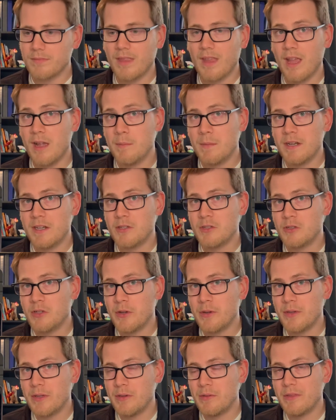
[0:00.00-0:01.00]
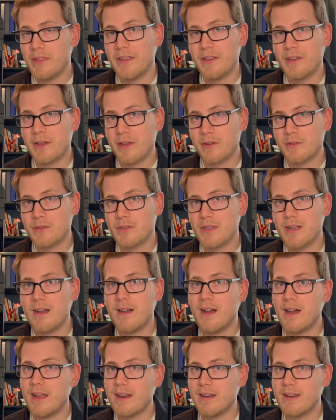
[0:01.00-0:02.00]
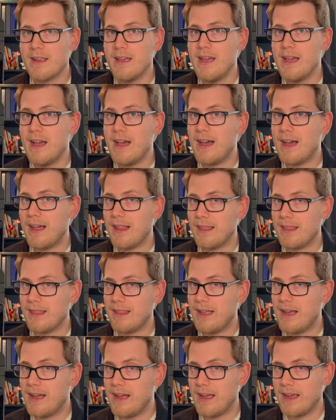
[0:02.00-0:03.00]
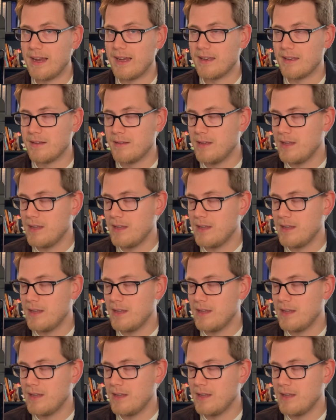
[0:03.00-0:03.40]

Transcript: I'm going to show you the notes on a line.